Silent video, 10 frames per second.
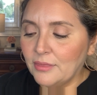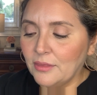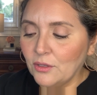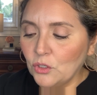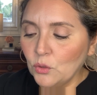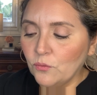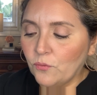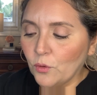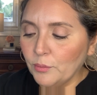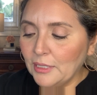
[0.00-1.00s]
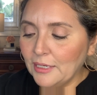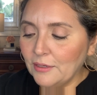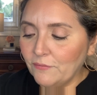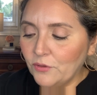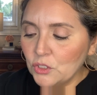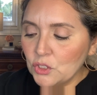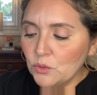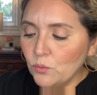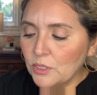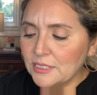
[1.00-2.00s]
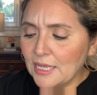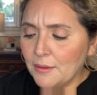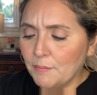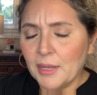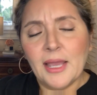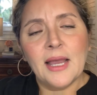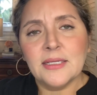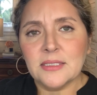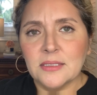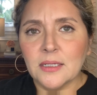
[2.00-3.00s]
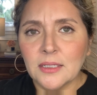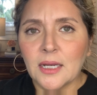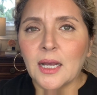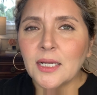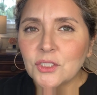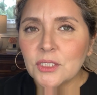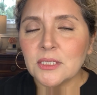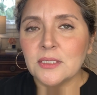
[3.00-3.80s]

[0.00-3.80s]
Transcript: the new formulated version was that my eyes stung just